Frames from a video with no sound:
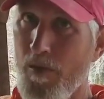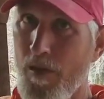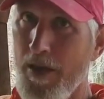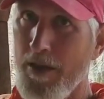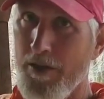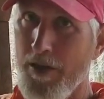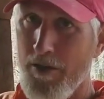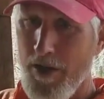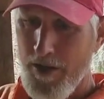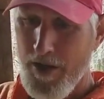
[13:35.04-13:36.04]
I get, I get
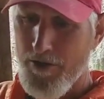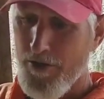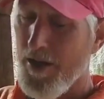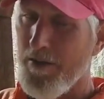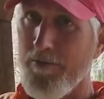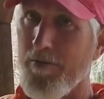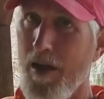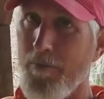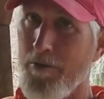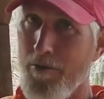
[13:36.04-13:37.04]
done eating this thing,
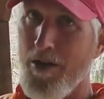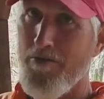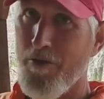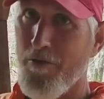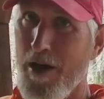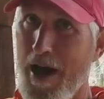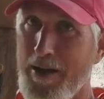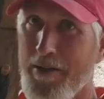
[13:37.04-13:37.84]
I'll be ready for the rack.